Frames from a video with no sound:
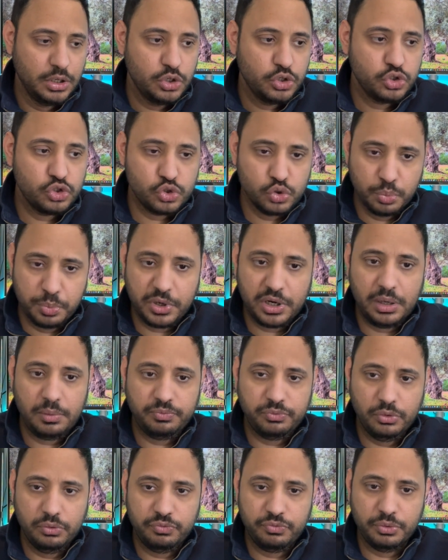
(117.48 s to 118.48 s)
super
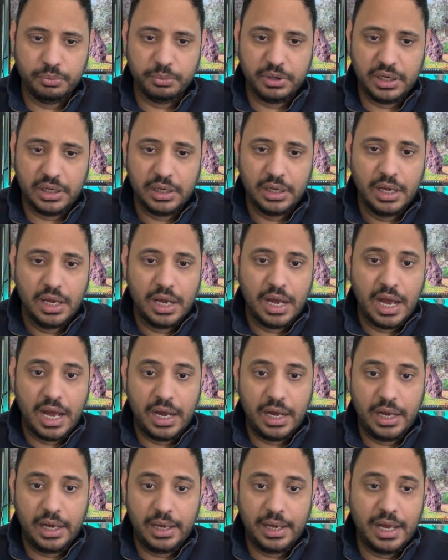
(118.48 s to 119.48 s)
helpful for me.
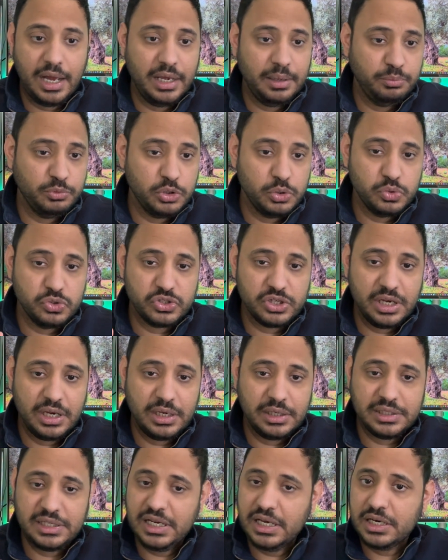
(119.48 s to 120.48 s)
Uh, I'm
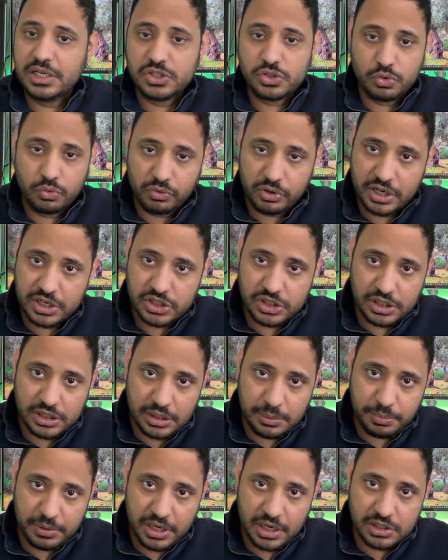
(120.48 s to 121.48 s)
using DNS over
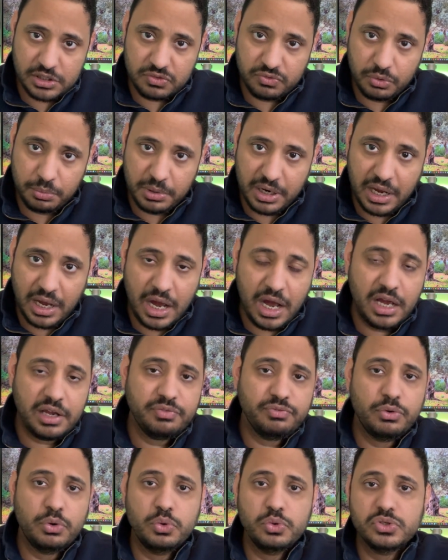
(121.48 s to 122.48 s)
HTTPS for my
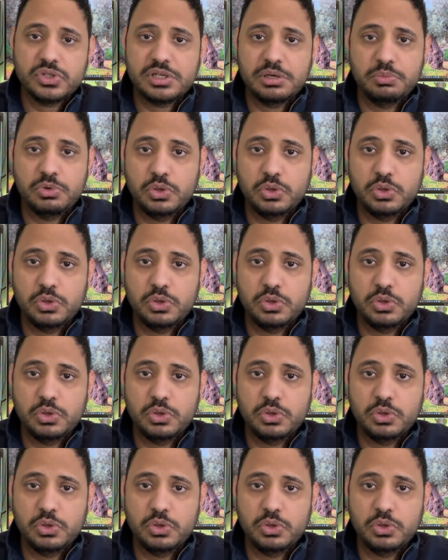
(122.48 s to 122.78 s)
iPhones. I'm